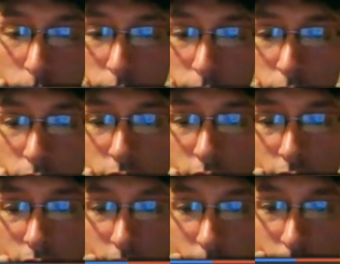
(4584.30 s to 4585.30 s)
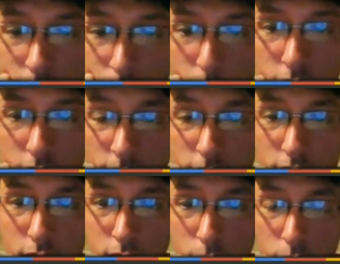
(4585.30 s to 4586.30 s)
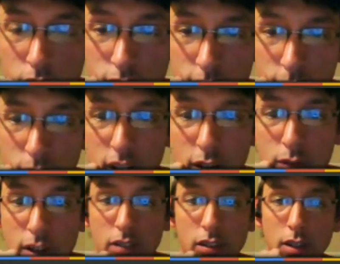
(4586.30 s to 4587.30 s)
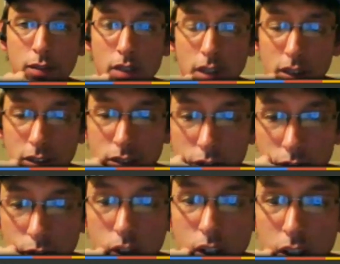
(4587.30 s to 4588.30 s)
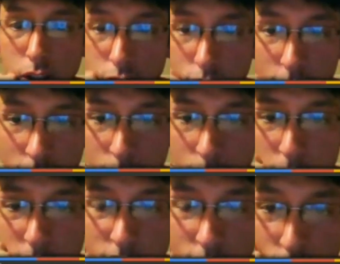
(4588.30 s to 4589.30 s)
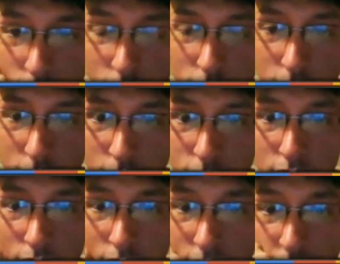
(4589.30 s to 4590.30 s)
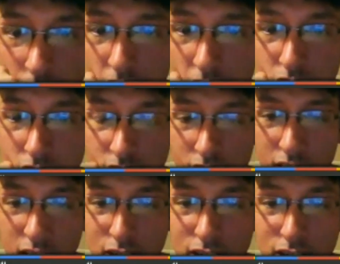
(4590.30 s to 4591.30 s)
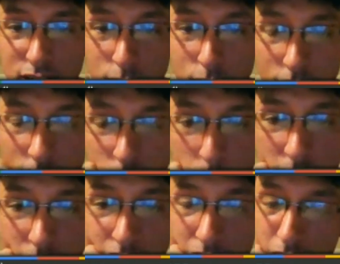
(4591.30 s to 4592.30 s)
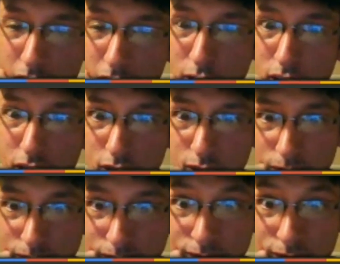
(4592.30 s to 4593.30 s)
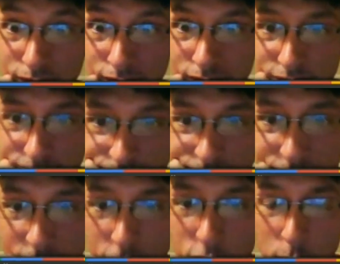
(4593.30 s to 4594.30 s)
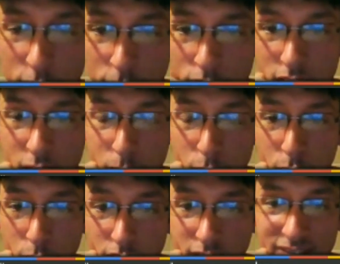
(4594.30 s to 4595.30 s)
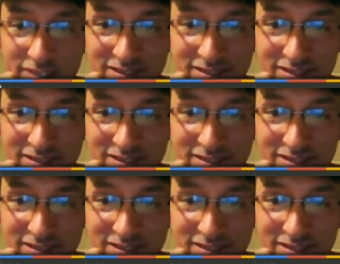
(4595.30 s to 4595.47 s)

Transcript: reviews. Recently received a facelift thanks to Craig's amazing coding skills, so check that out and see if you can spot the difference, assuming you've seen it before.